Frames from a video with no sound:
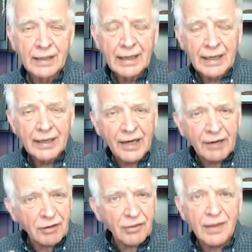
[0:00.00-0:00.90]
And
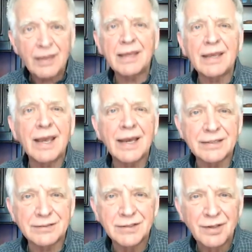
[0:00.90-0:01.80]
everything he
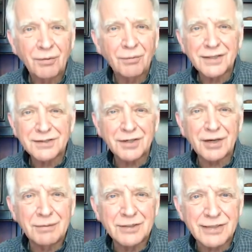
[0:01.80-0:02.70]
has wants to come
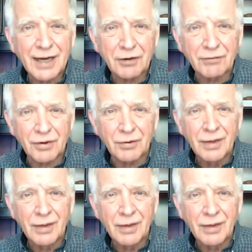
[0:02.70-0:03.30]
inside of you.